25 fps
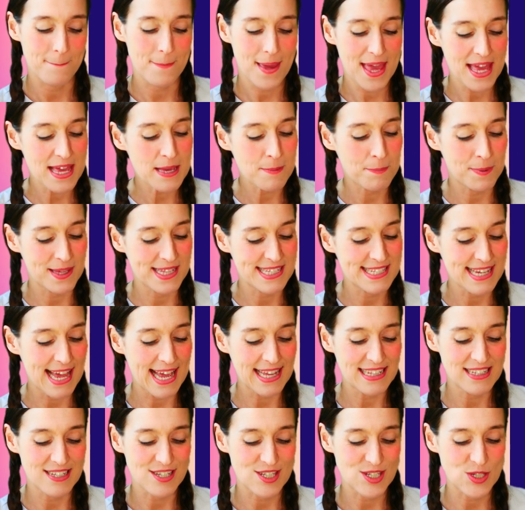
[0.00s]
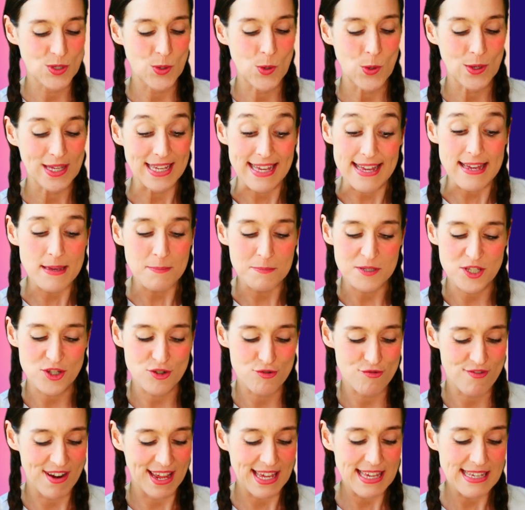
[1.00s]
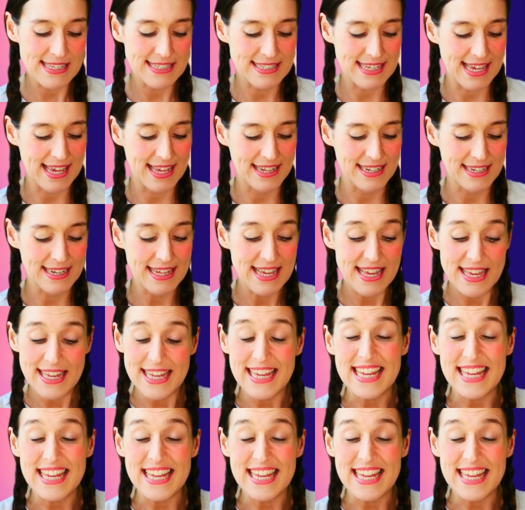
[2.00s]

Baby Dinosaur keeps grazing,